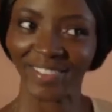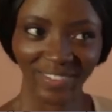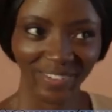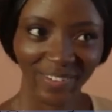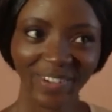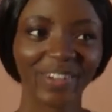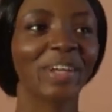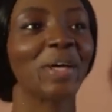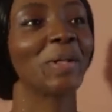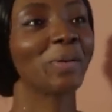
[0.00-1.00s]
long.
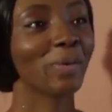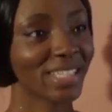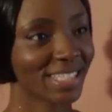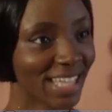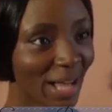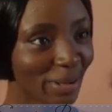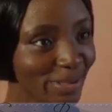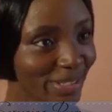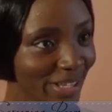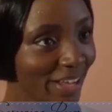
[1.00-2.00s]
That was like
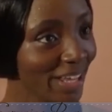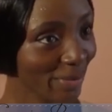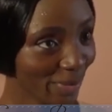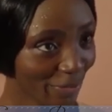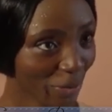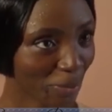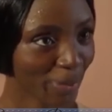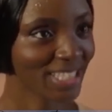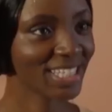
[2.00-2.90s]
number one shock for me.